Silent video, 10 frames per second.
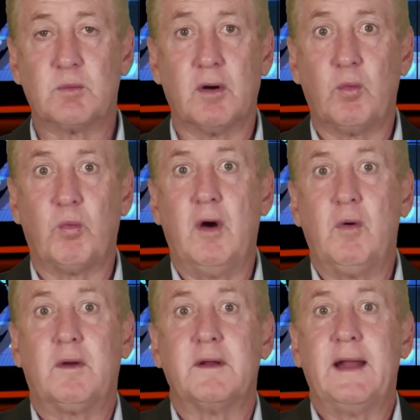We're
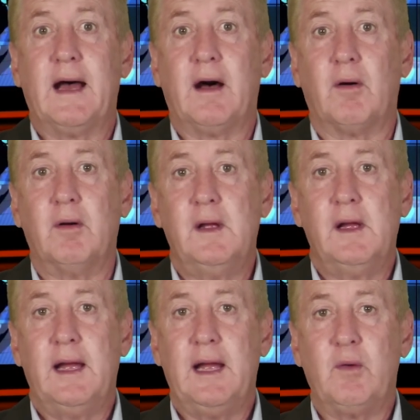woke now.
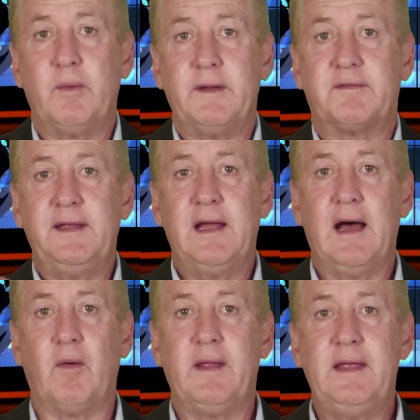And we see
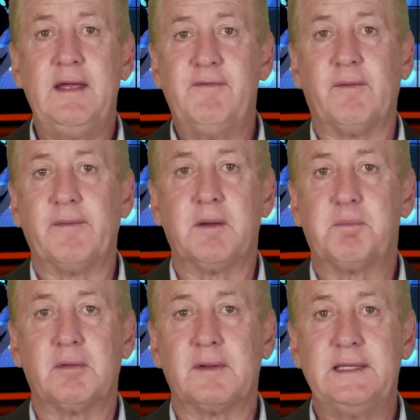how evil the
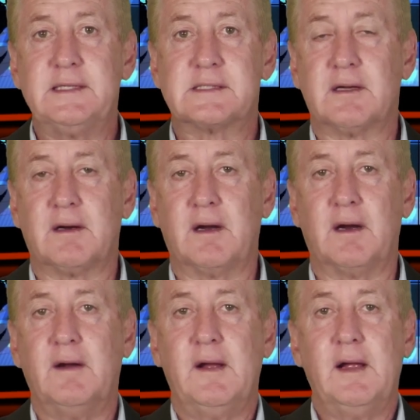police are.